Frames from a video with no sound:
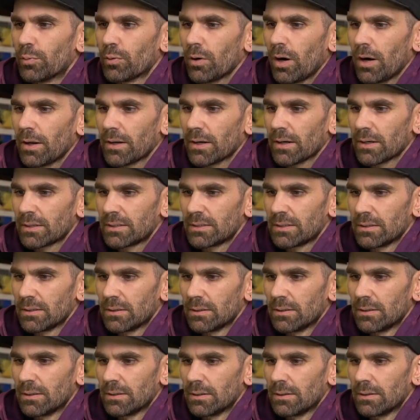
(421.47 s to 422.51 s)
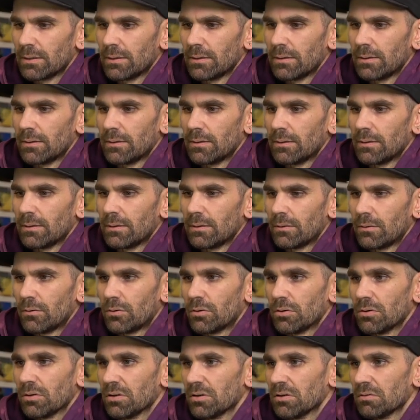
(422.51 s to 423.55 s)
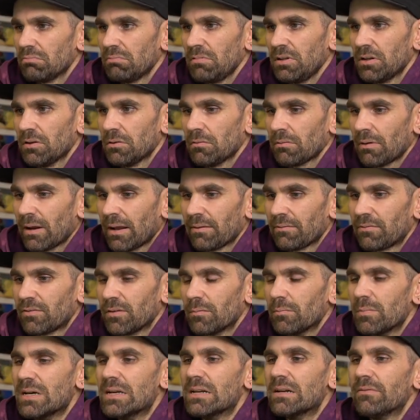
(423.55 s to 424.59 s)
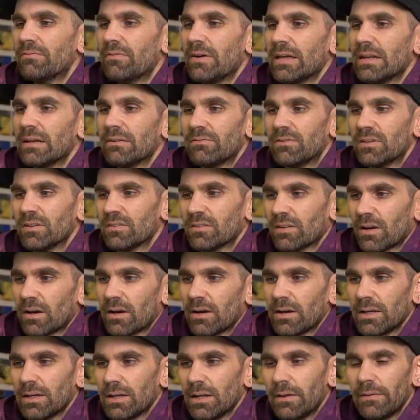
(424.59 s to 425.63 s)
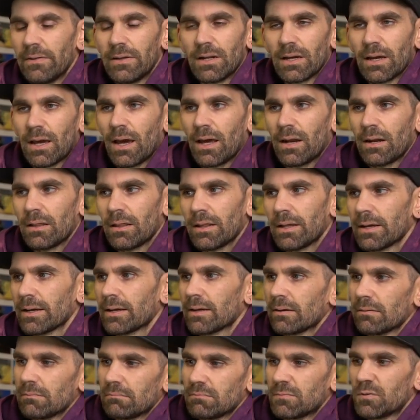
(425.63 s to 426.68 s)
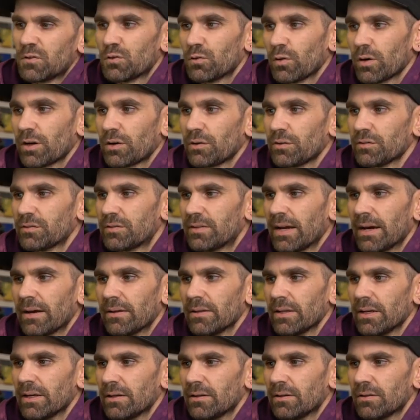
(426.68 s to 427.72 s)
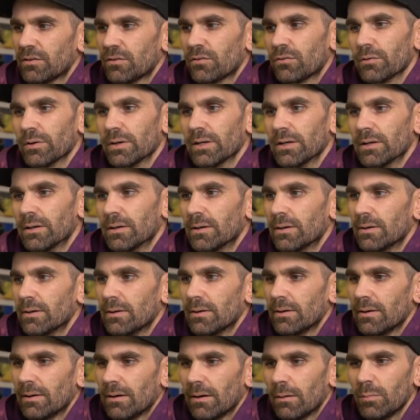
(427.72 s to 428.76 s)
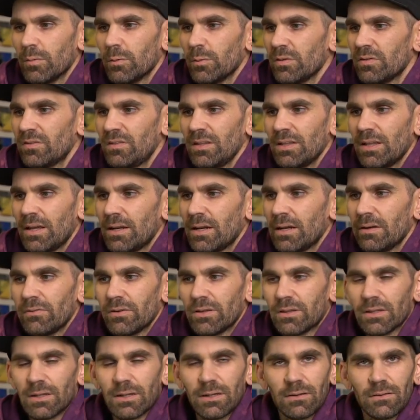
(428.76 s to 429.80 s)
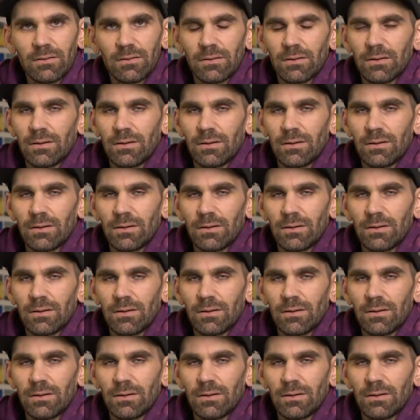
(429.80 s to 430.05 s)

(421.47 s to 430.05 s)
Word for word: product, or you know, have some innovative design, and then it kind of like trickles down the industry. I mean, we see that in